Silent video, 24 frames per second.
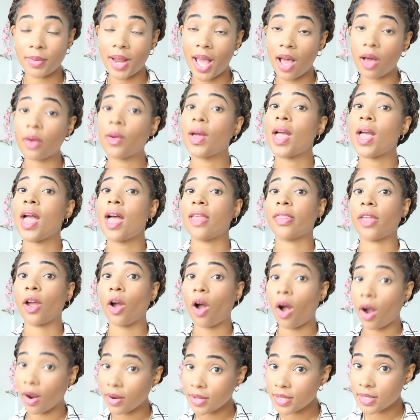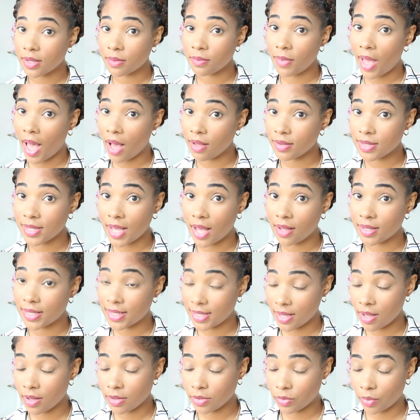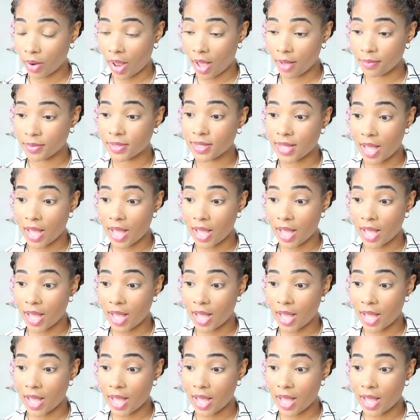Now, there are some outside sales reps